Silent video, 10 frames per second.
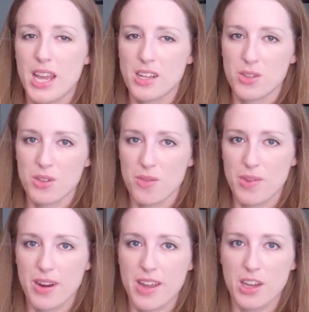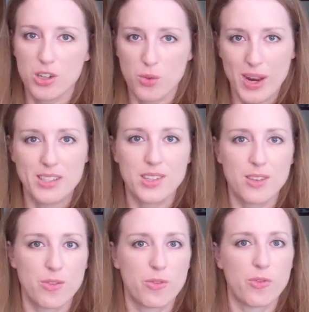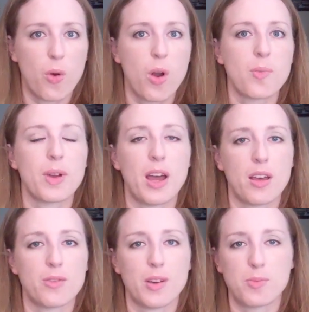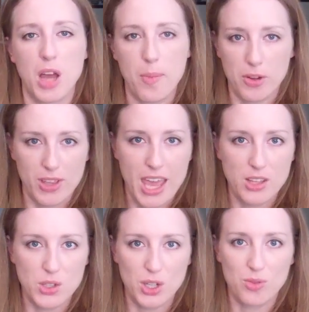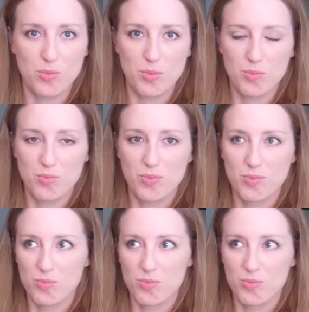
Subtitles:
she was diagnosed with a very aggressive form of abdominal cancer